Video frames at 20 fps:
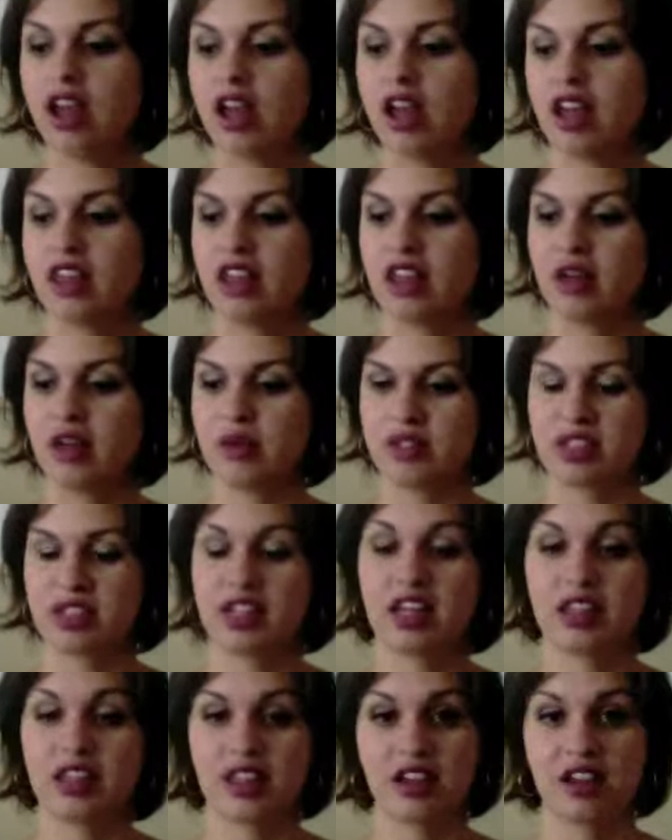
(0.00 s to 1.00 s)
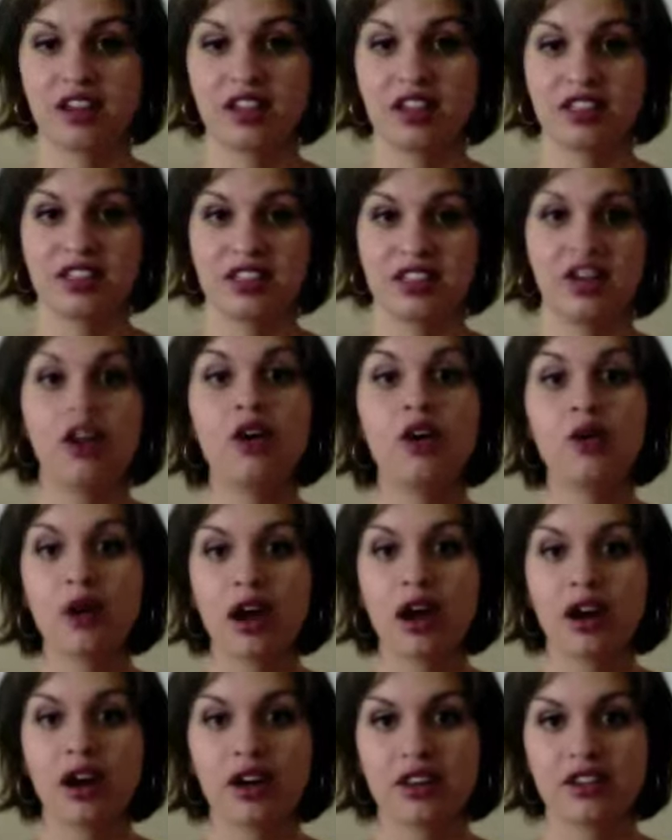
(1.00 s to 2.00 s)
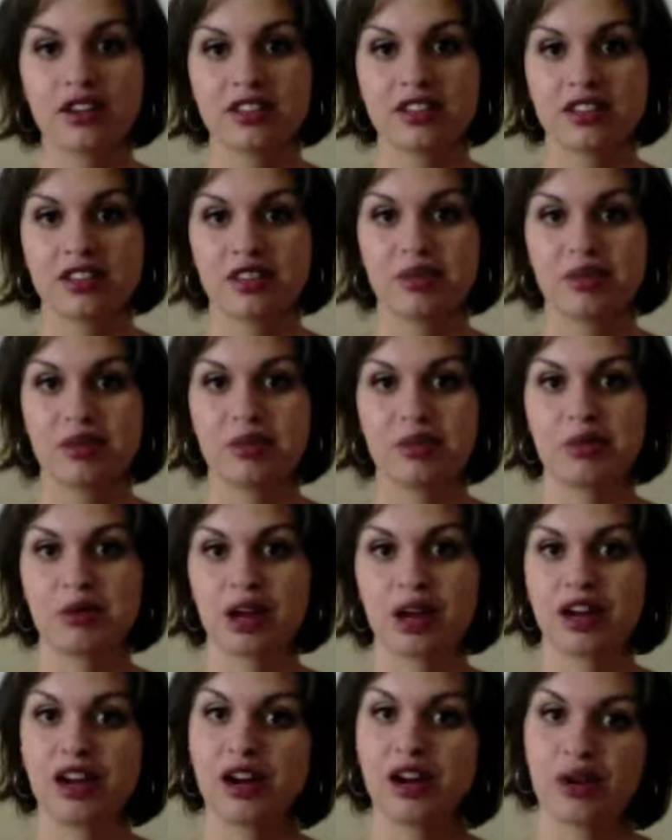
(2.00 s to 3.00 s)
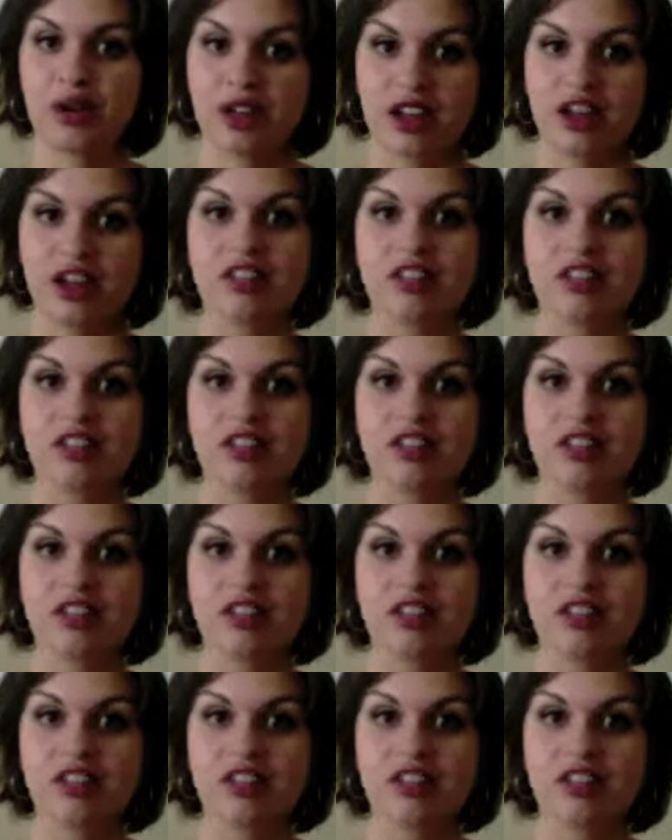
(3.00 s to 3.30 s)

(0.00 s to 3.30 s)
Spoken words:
And then once they get there, they see, oh wow, there's other people I know here.